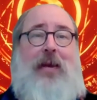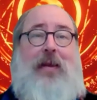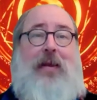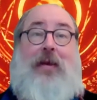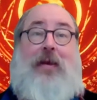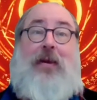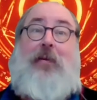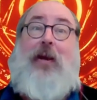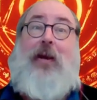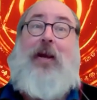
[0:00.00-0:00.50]
the
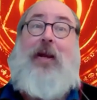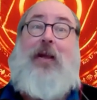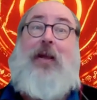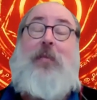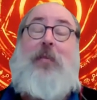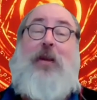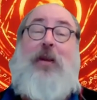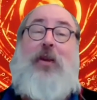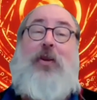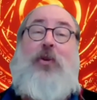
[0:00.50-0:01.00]
unreality
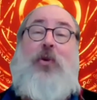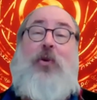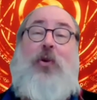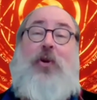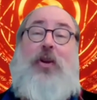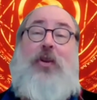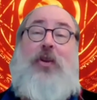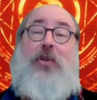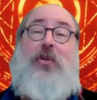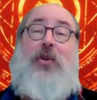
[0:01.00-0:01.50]
being
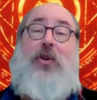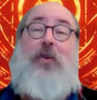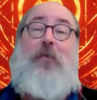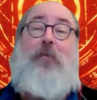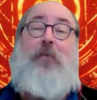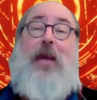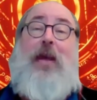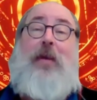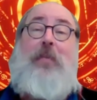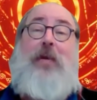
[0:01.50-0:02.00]
adored and
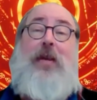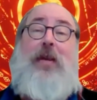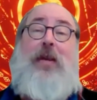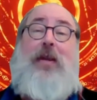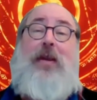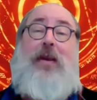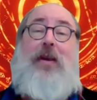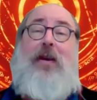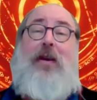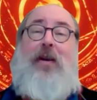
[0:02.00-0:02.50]
served may
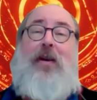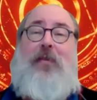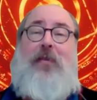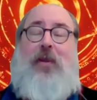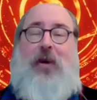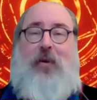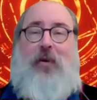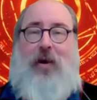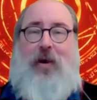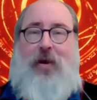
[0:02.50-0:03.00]
be, the
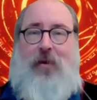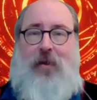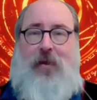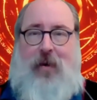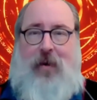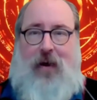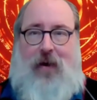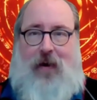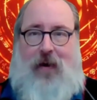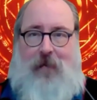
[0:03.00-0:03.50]
greater the
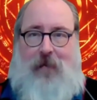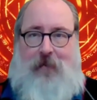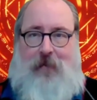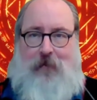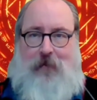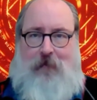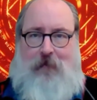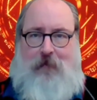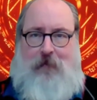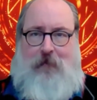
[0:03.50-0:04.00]
merit.
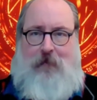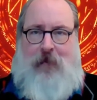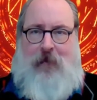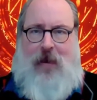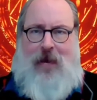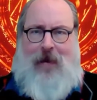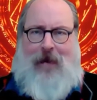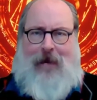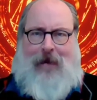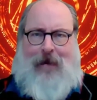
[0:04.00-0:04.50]

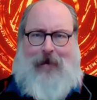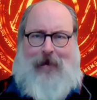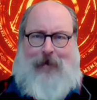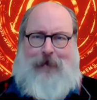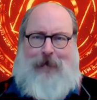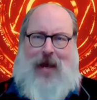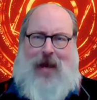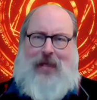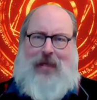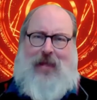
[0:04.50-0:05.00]
The
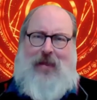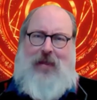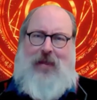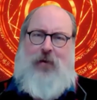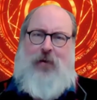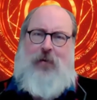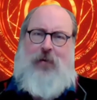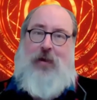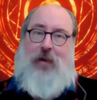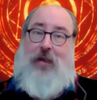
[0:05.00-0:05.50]
fact that the
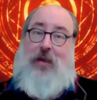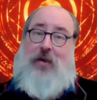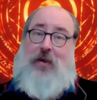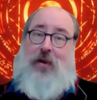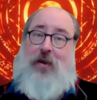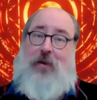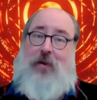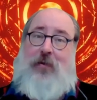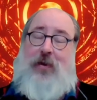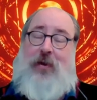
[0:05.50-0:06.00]
unreal
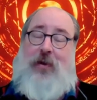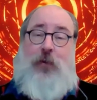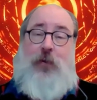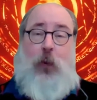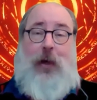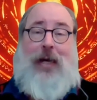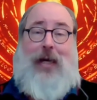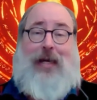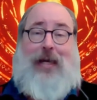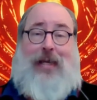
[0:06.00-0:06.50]
is
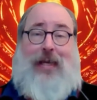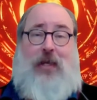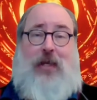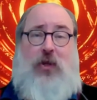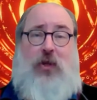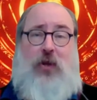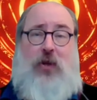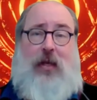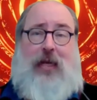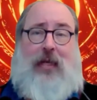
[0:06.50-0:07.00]
why it is
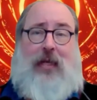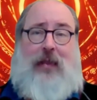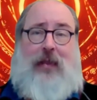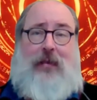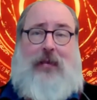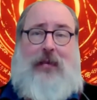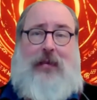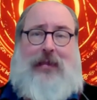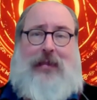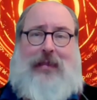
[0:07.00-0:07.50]
sought out.
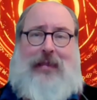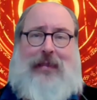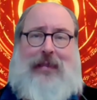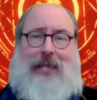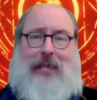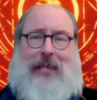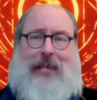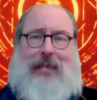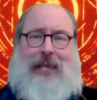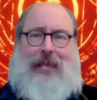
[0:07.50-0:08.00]

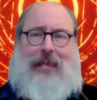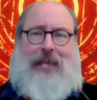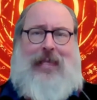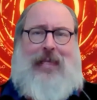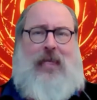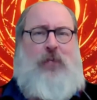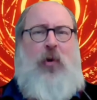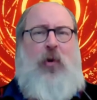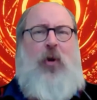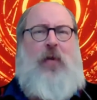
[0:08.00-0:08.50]
It
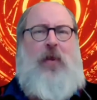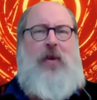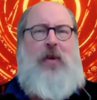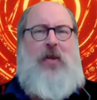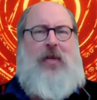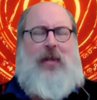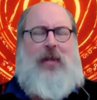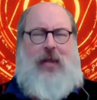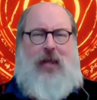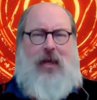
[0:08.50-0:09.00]
is more than
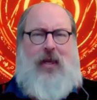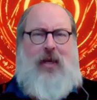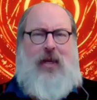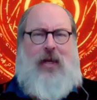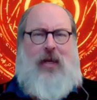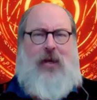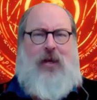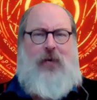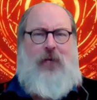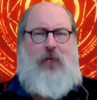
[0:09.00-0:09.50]
just
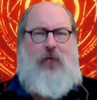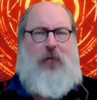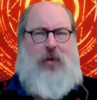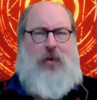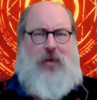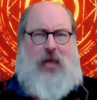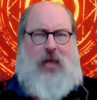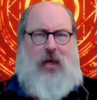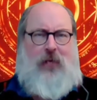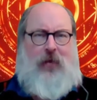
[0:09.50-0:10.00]
lying for the
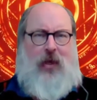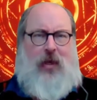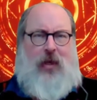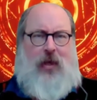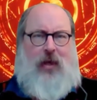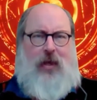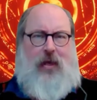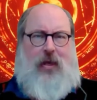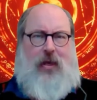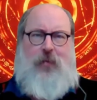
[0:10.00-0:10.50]
sake of
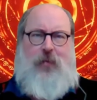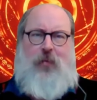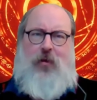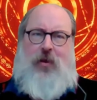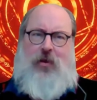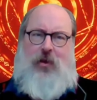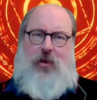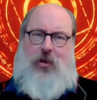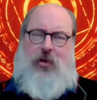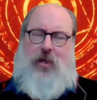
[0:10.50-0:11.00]
lying. It is more
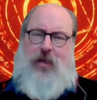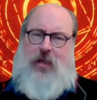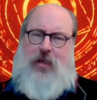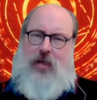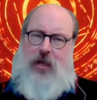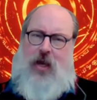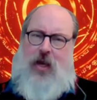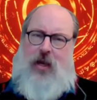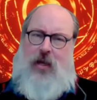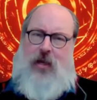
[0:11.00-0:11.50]
than just
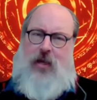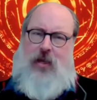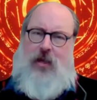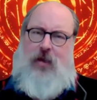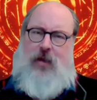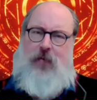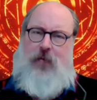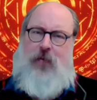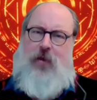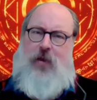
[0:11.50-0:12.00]
insanity
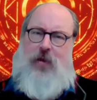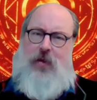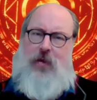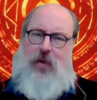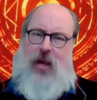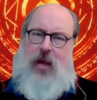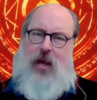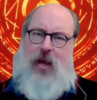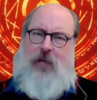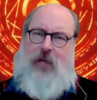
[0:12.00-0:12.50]
for the
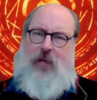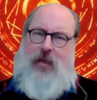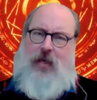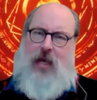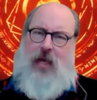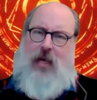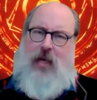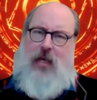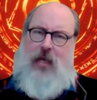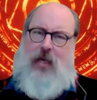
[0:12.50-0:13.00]
sake of
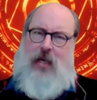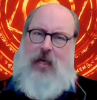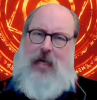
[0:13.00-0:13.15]
insanity.